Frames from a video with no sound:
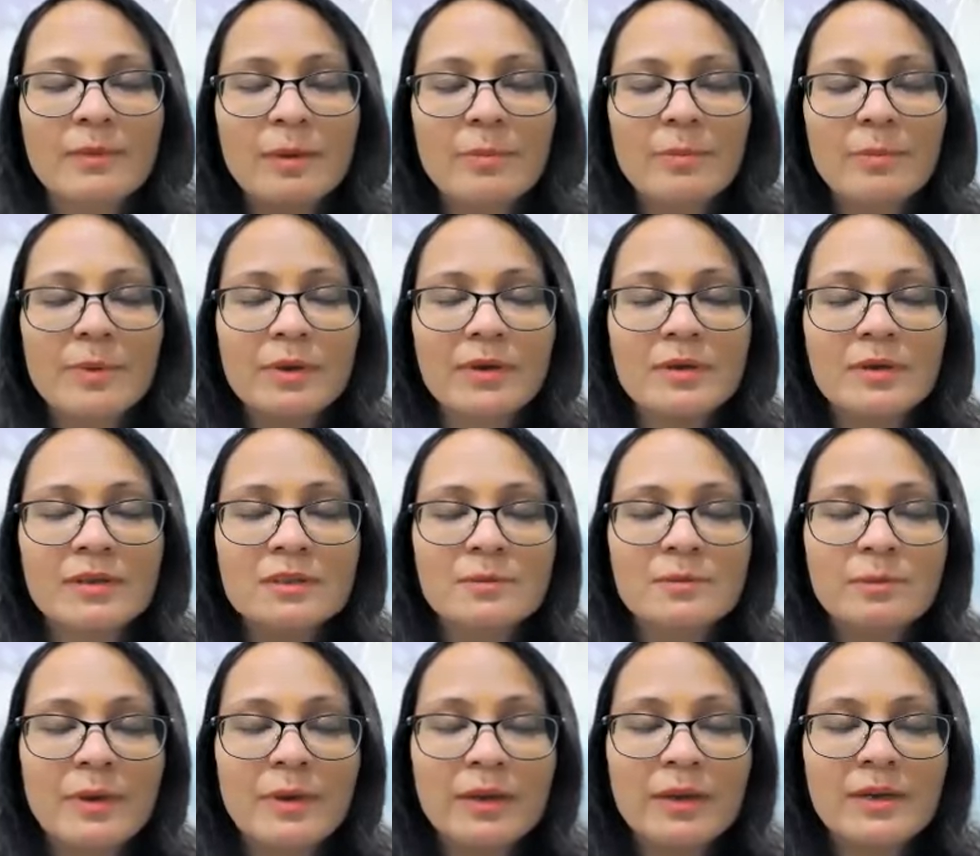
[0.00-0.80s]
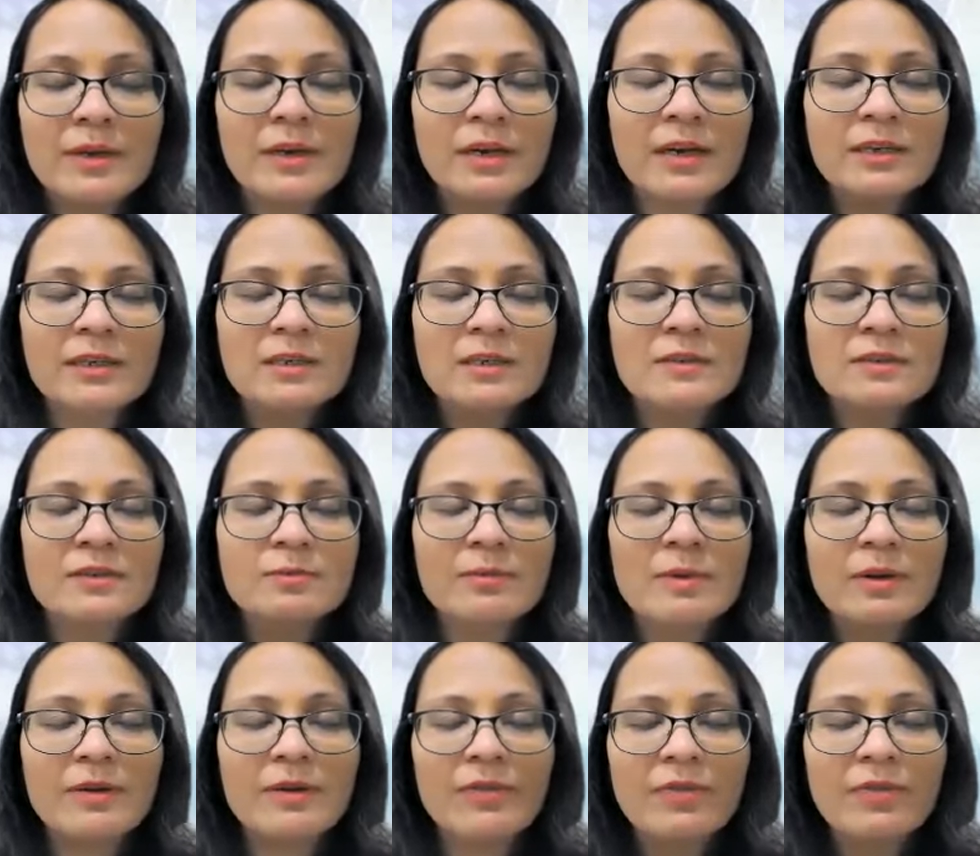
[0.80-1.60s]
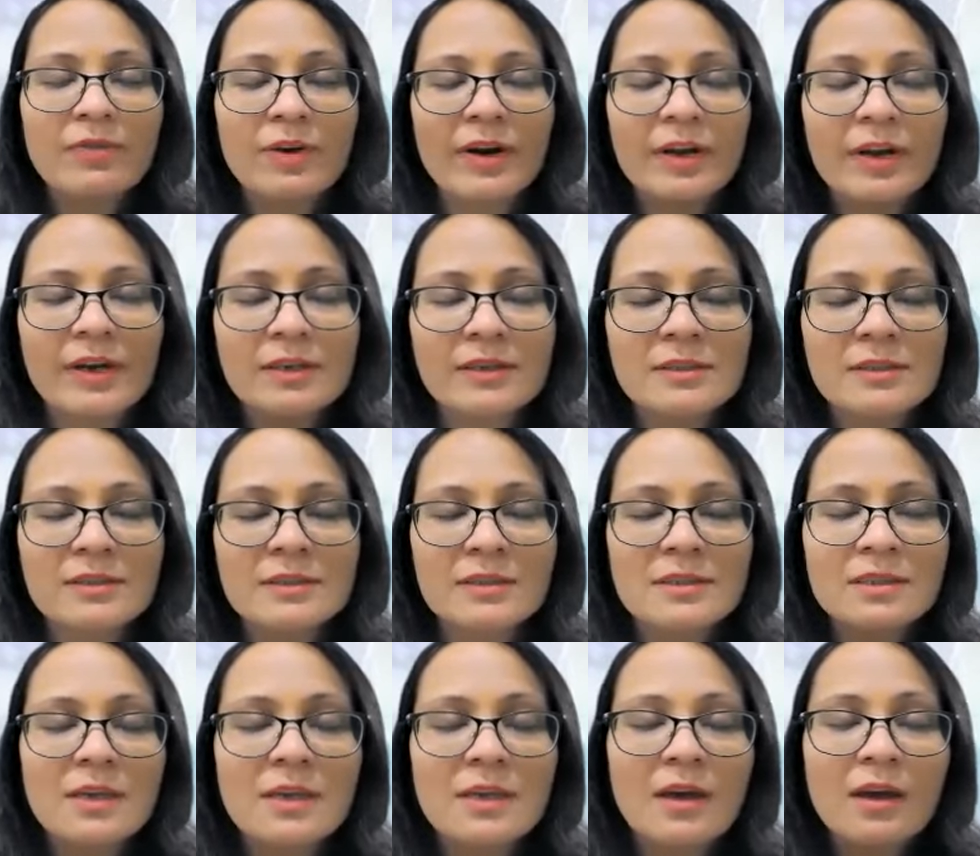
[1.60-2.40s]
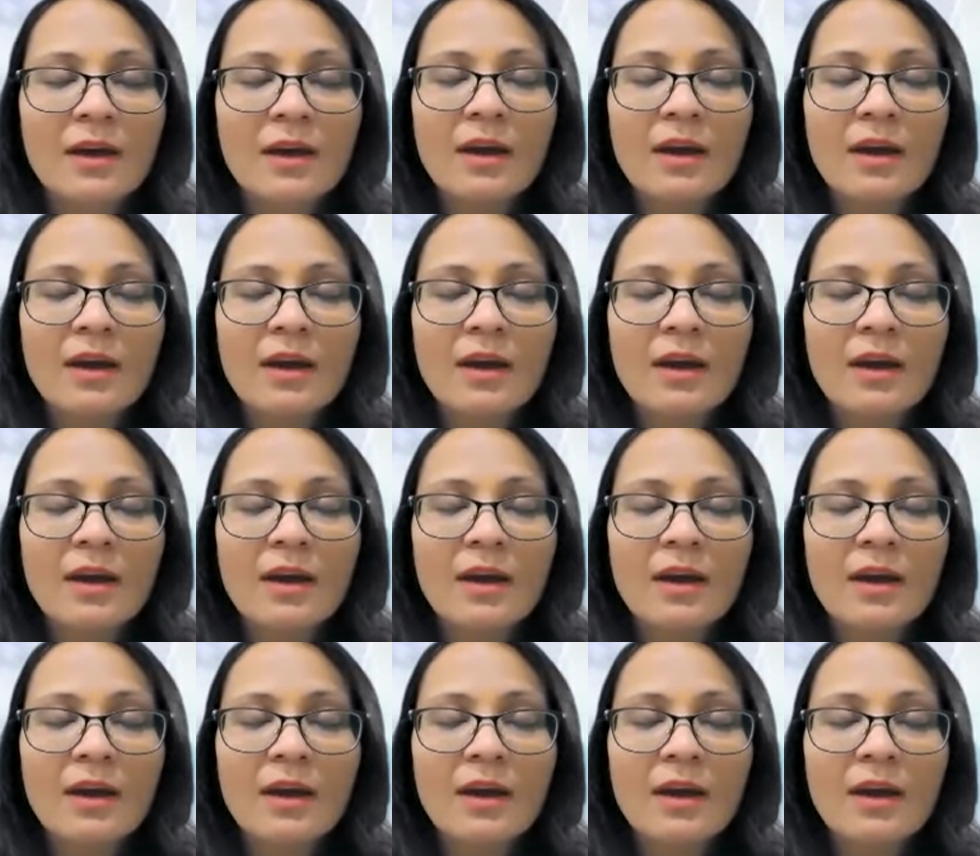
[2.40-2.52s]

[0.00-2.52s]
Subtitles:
my peers, my relatives, my friends,